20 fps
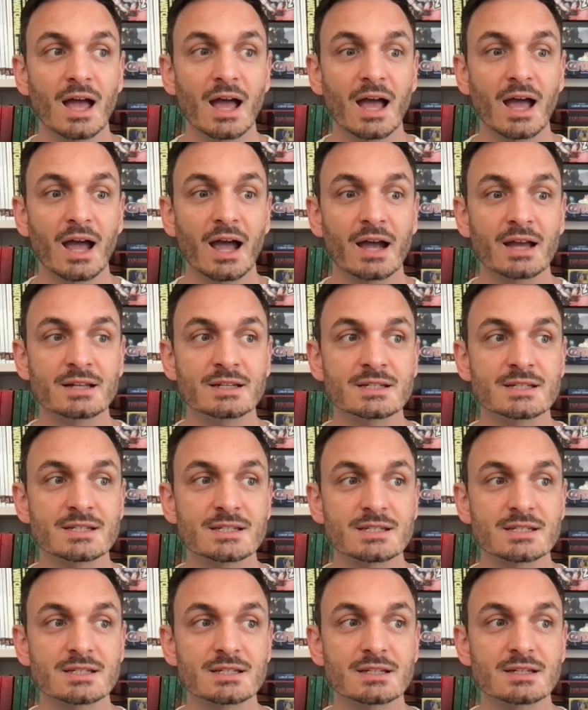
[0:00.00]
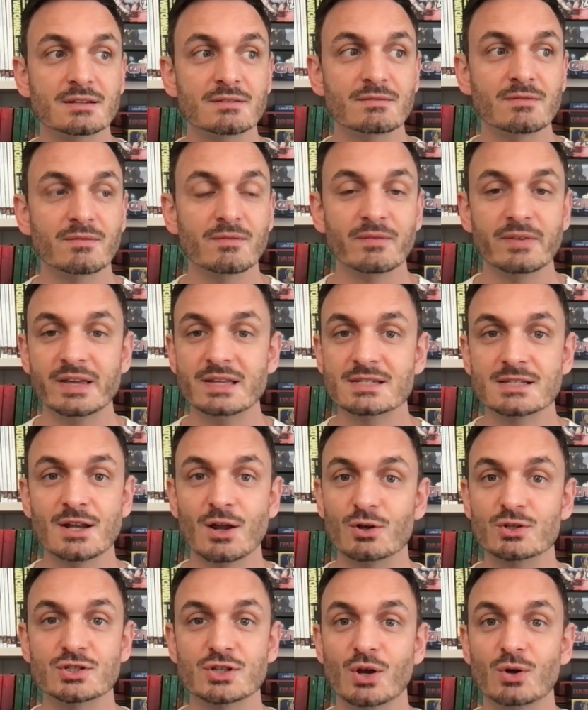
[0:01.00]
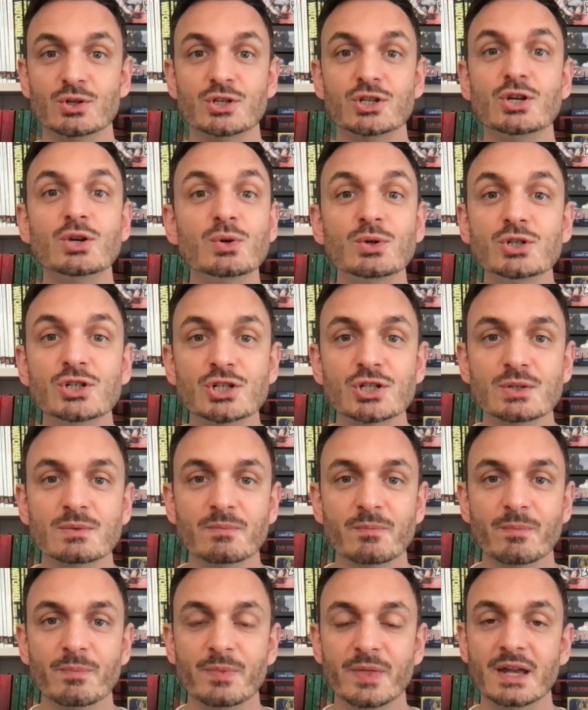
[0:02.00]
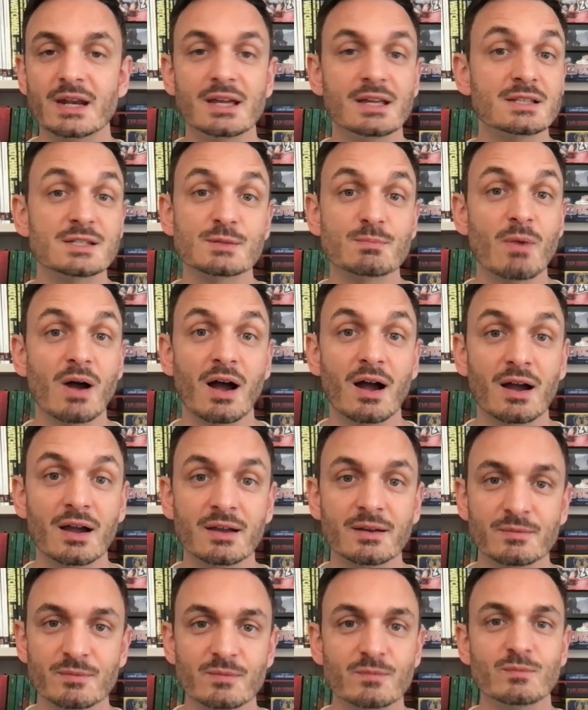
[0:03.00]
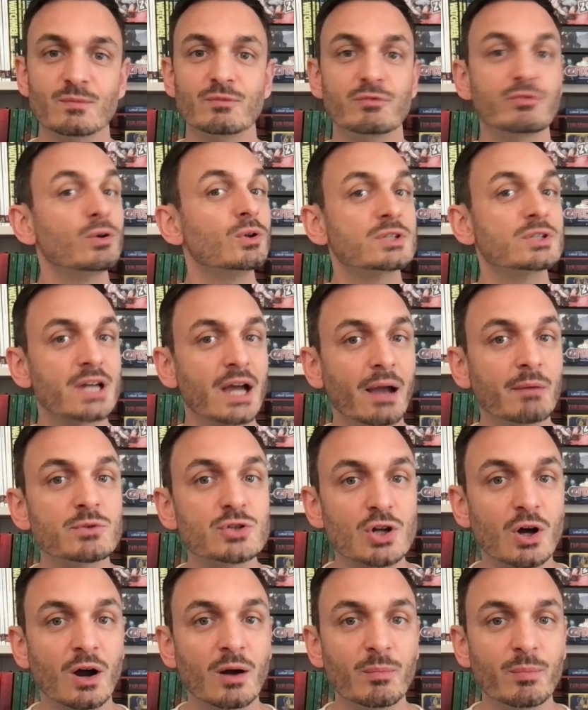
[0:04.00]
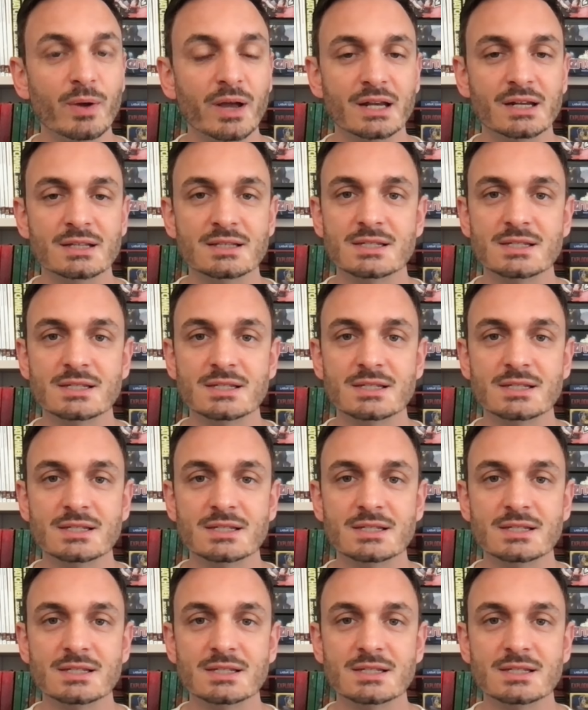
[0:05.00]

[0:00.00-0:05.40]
and it's now so huge that it's my full-time job, and